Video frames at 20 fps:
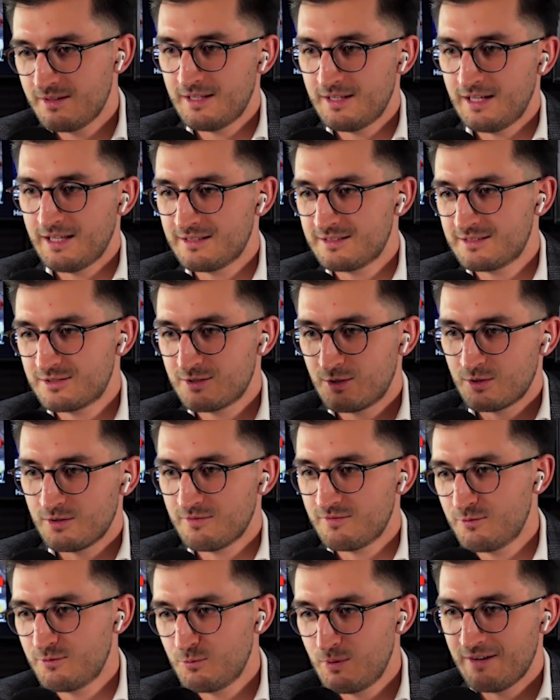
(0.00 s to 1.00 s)
that sort
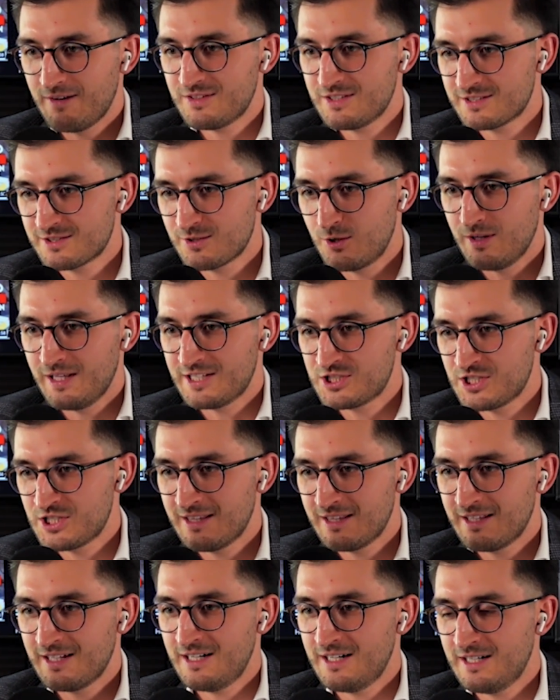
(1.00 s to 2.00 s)
of, we have this whole
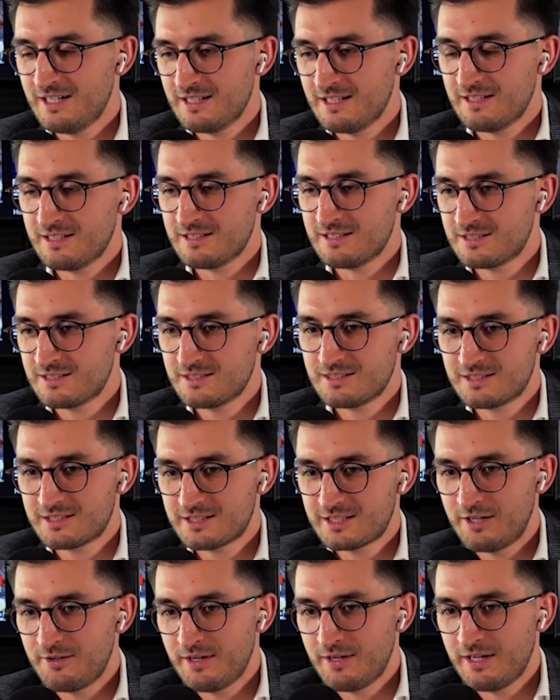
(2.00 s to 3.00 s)
agenda that's
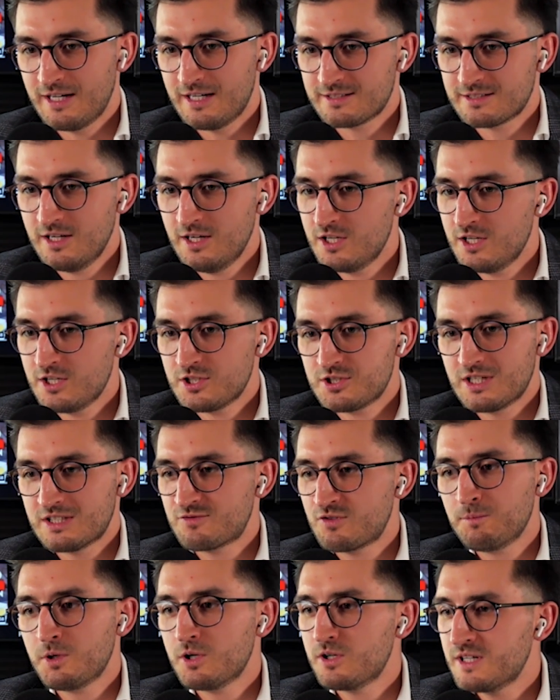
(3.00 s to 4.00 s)
scaring us. Just
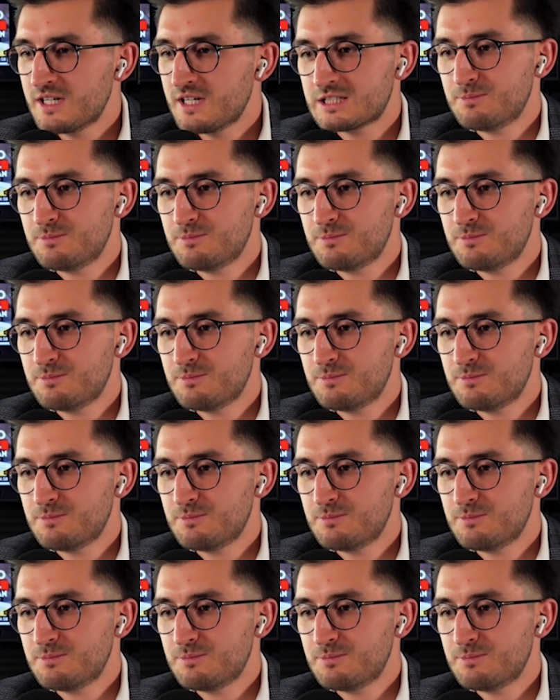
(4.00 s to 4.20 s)
from your